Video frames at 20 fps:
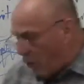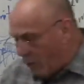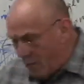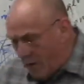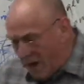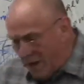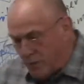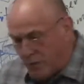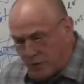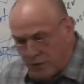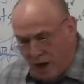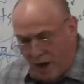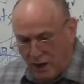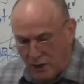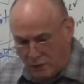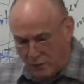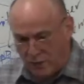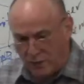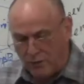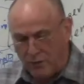know Bible
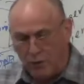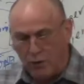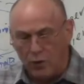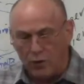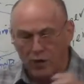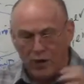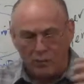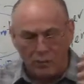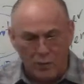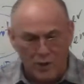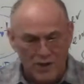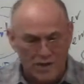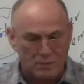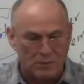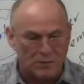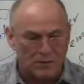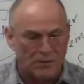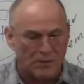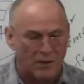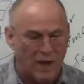doctrine, if you don't know the
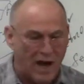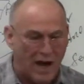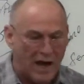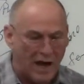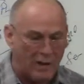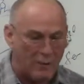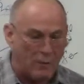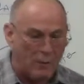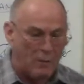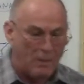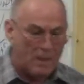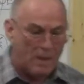principles of God,